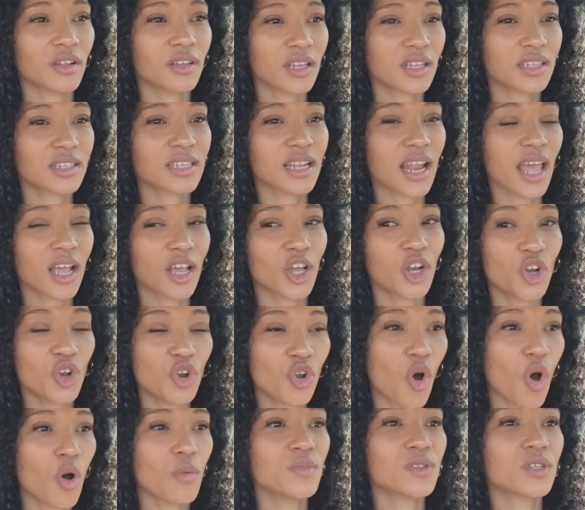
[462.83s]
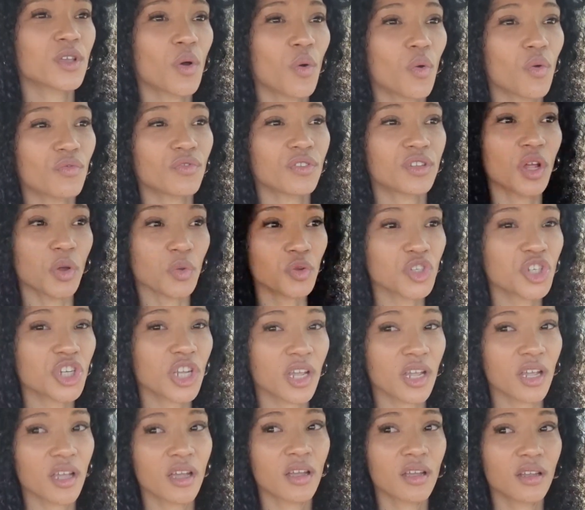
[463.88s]
it's like alarms go off don't you
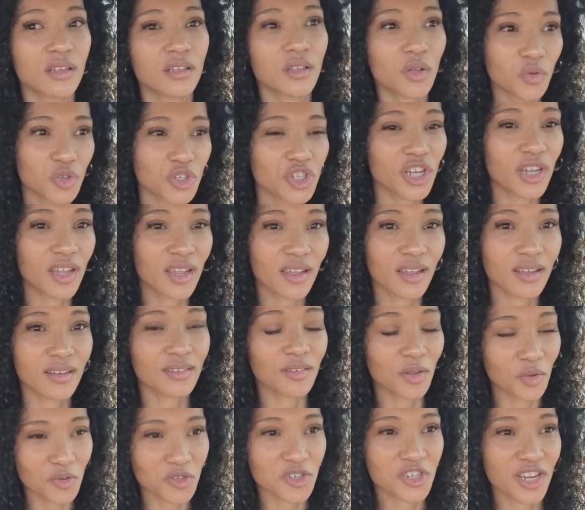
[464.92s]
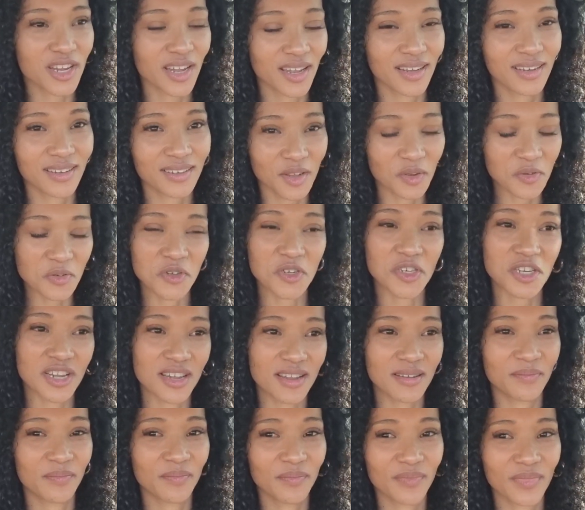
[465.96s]
don't cheat don't cheat don't cheat
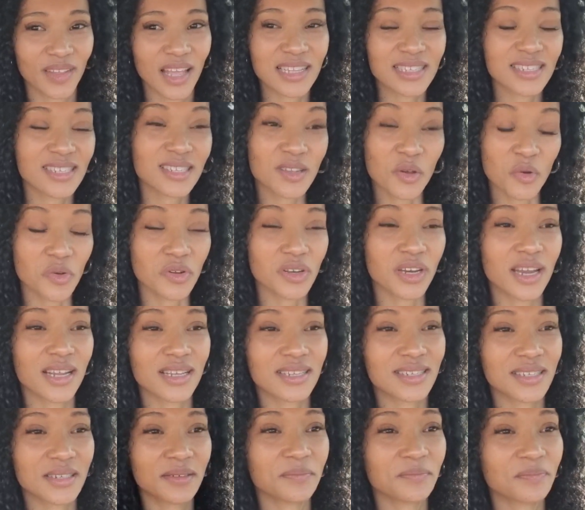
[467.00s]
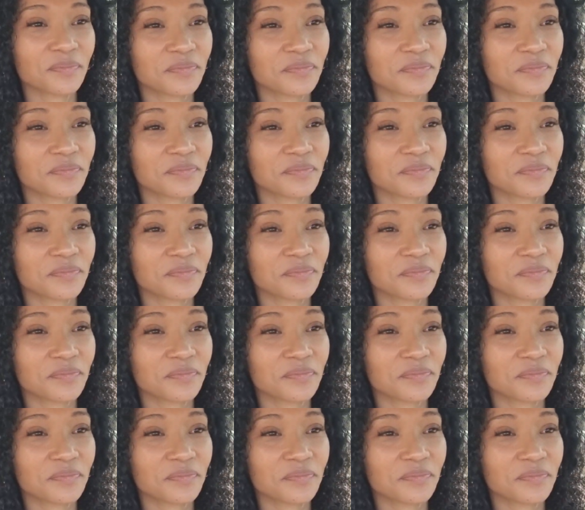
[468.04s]
it's so crazy